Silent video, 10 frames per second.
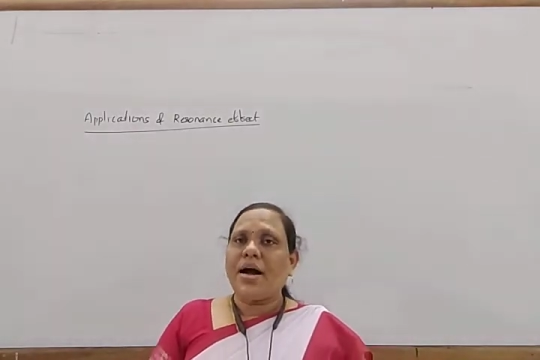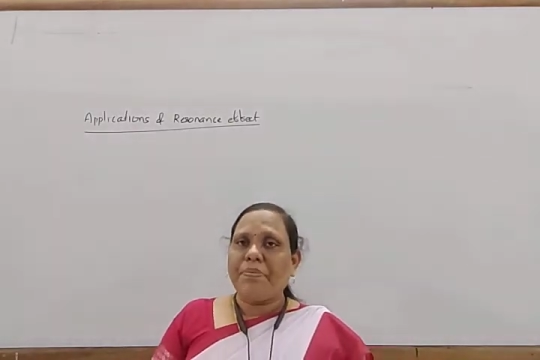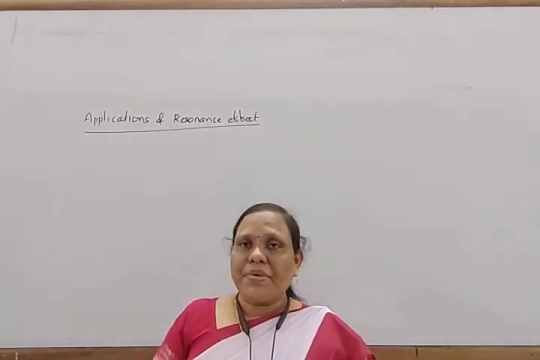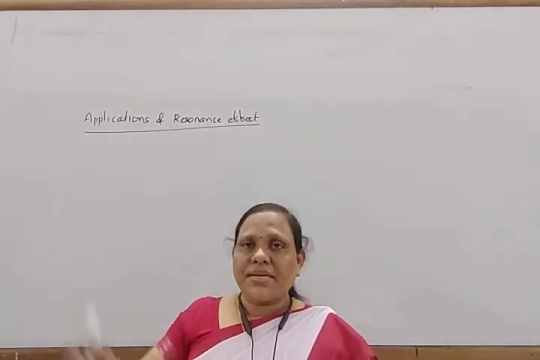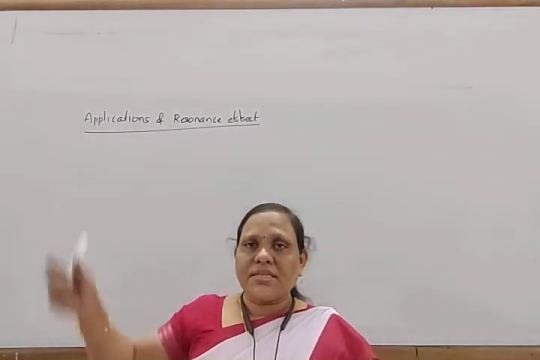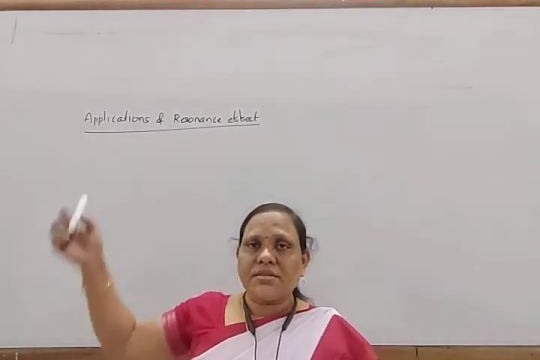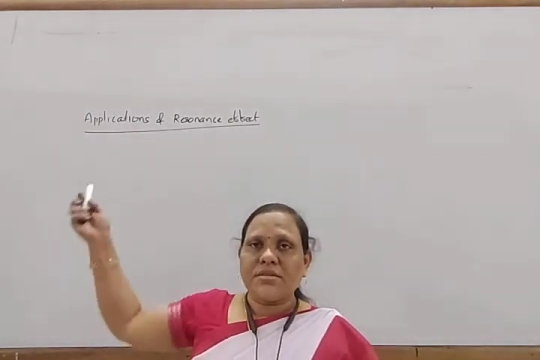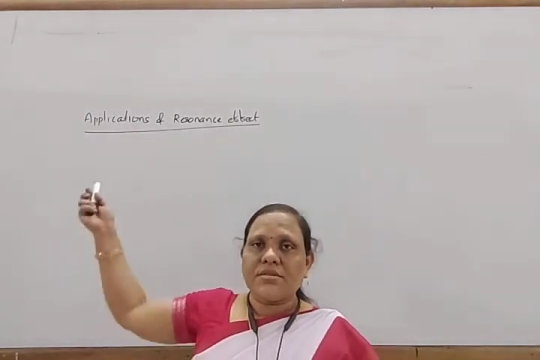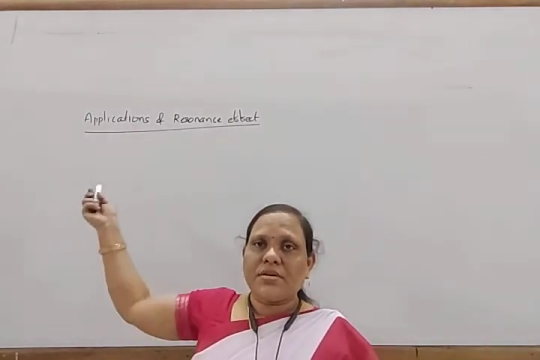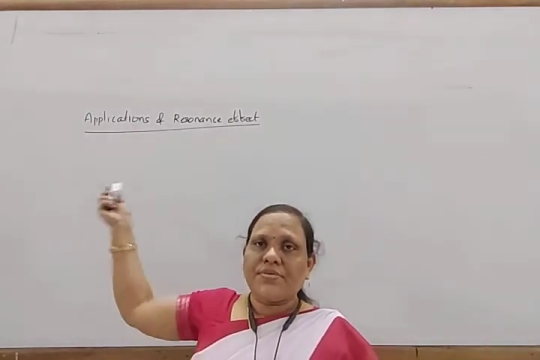
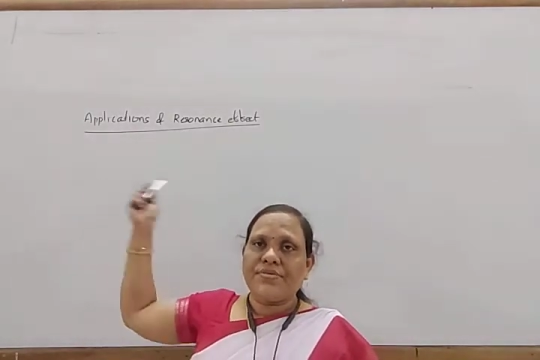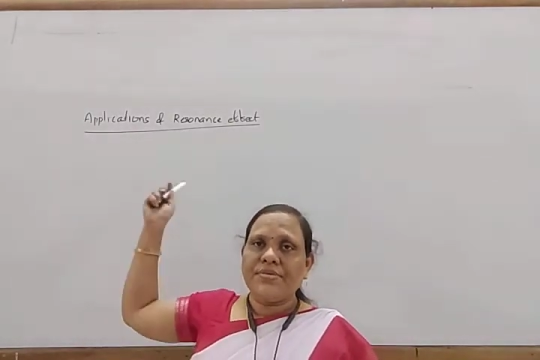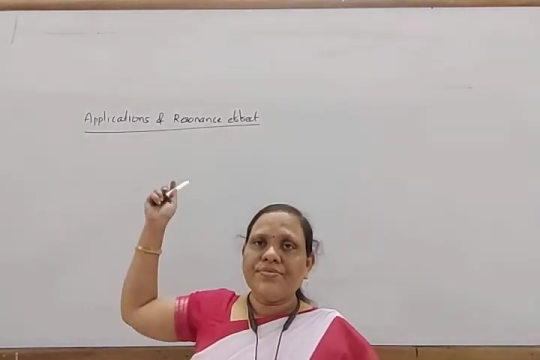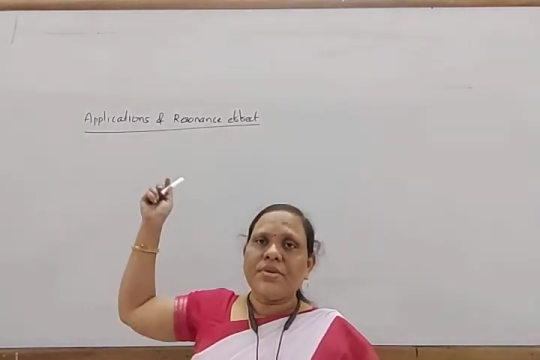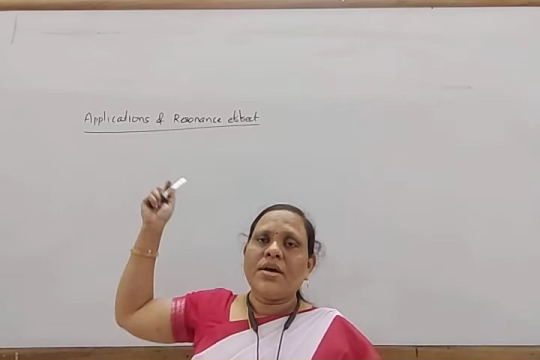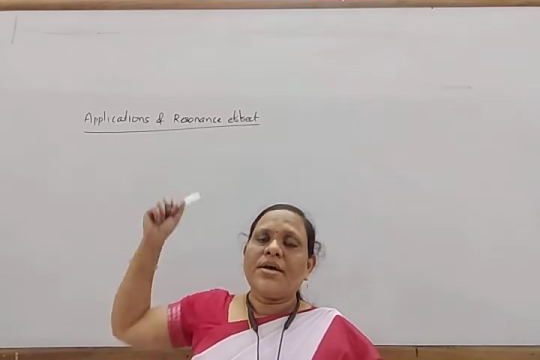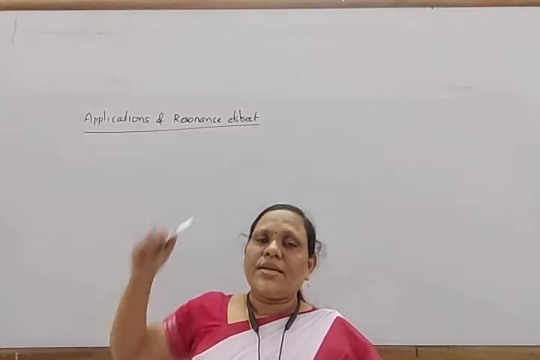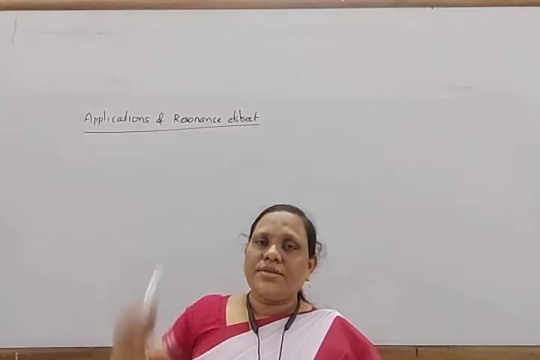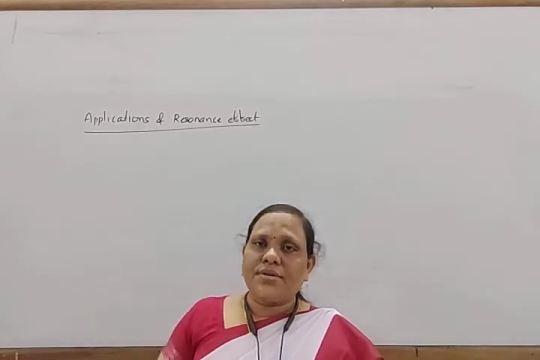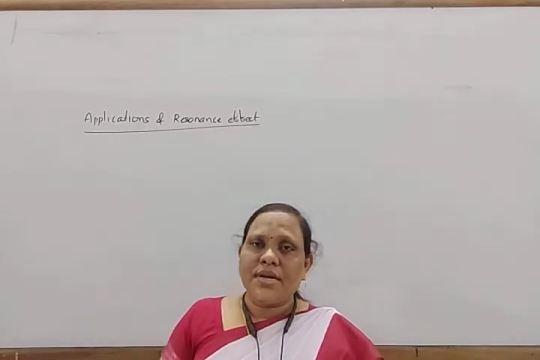applications of
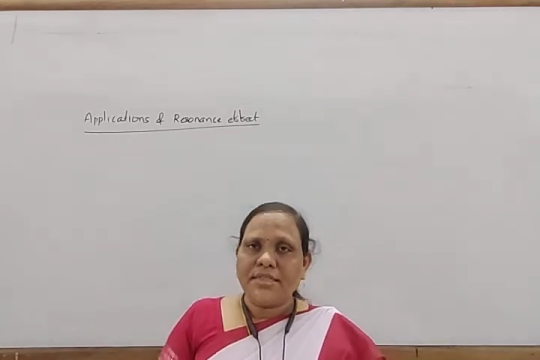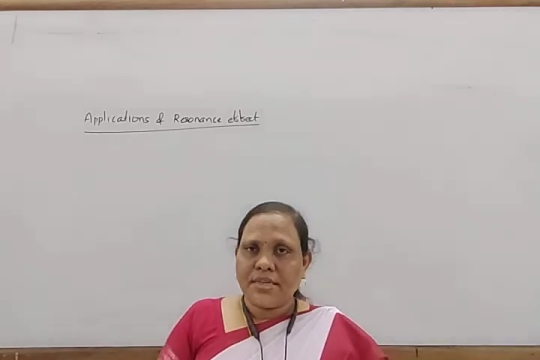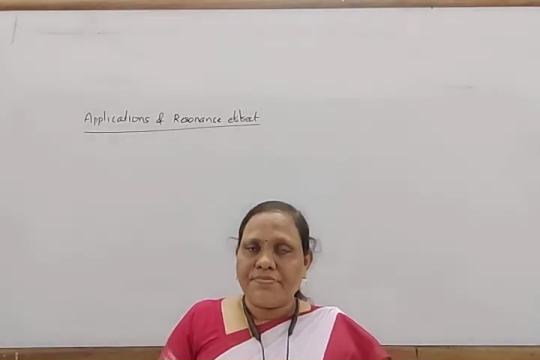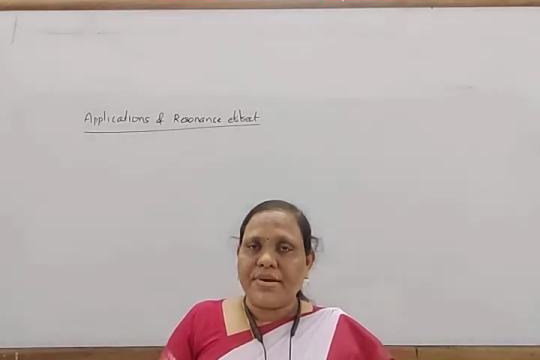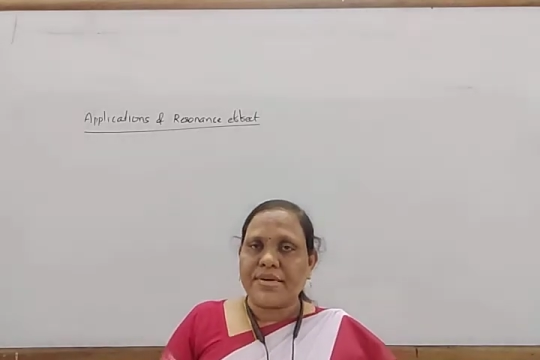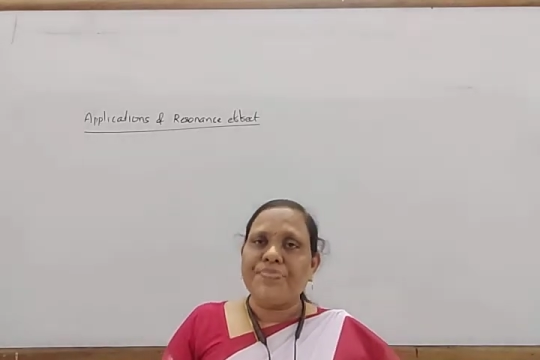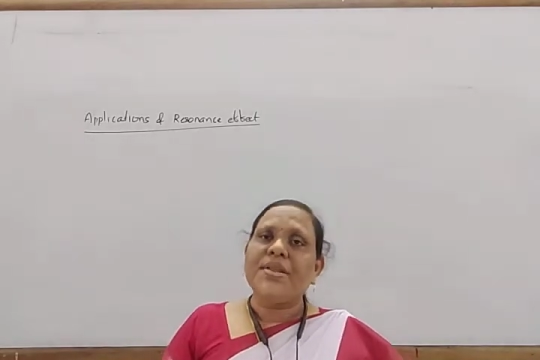resonance effect.